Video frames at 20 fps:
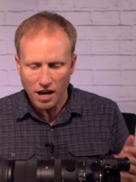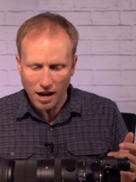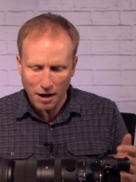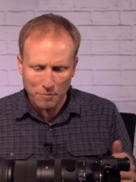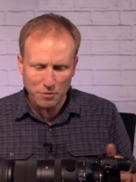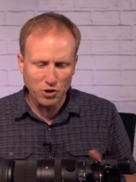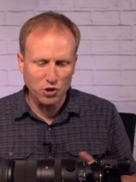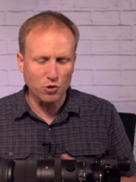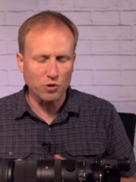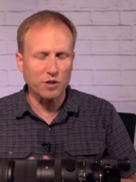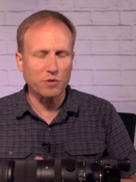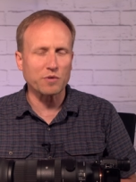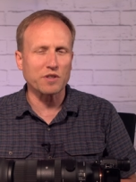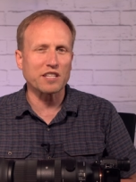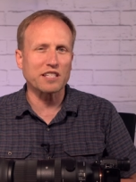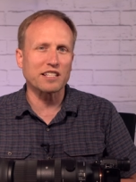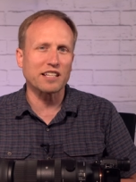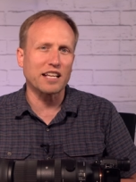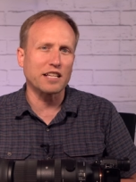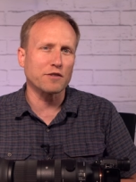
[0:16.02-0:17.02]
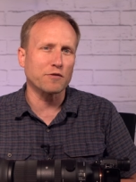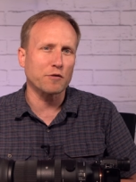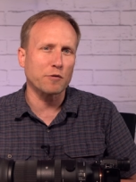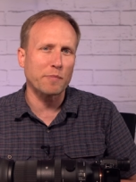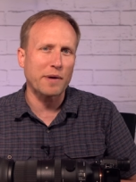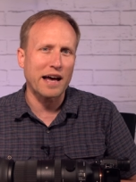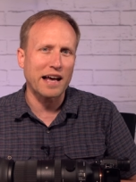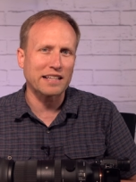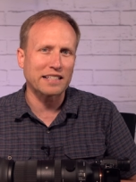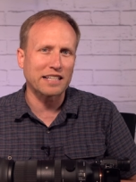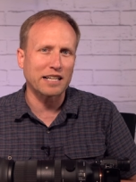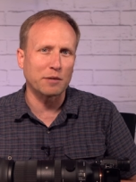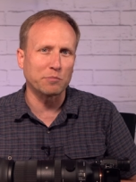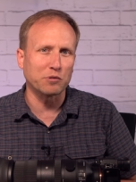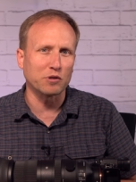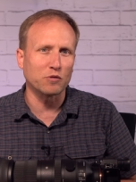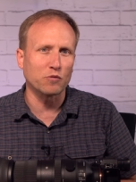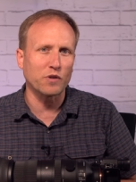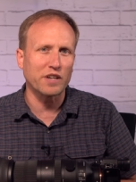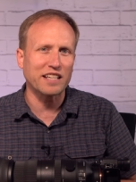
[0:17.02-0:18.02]
I've been shooting with this lens for the past
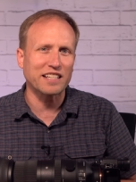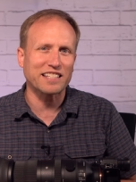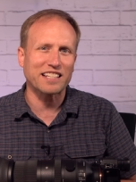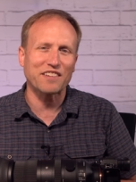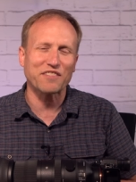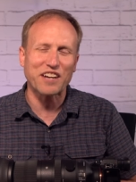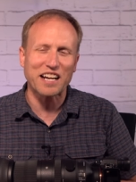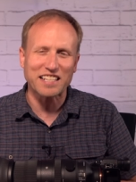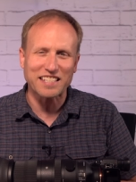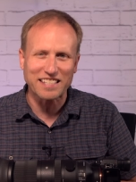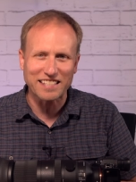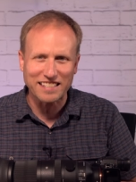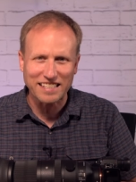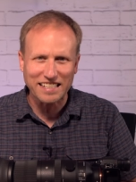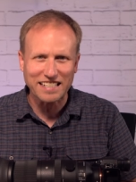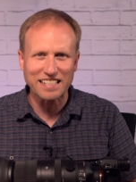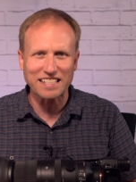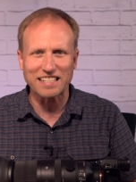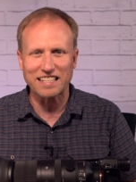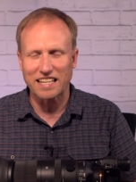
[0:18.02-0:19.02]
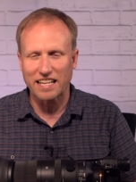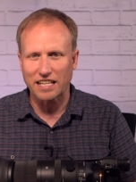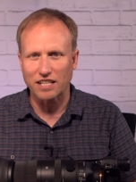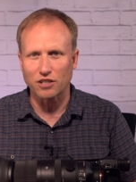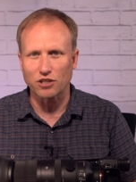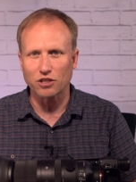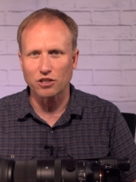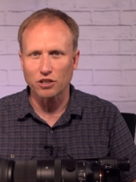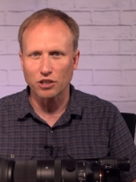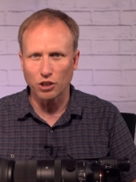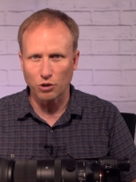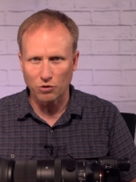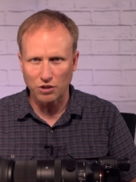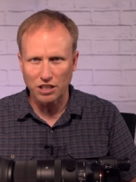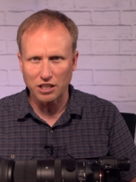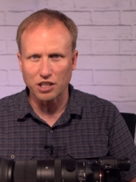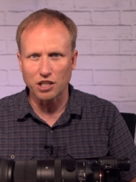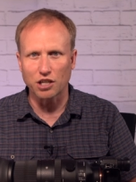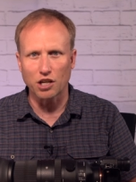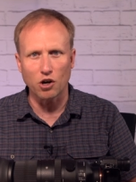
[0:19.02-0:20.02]
couple of weeks and I've got six things you
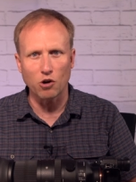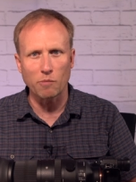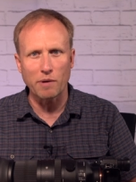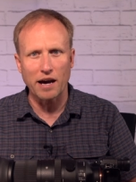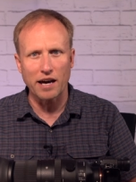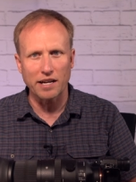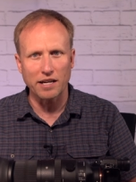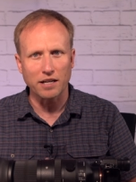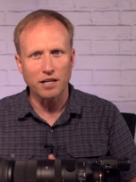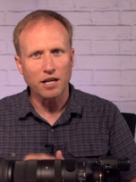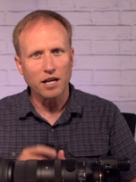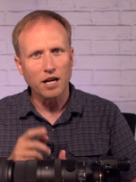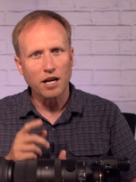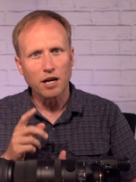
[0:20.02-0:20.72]
need to know about it.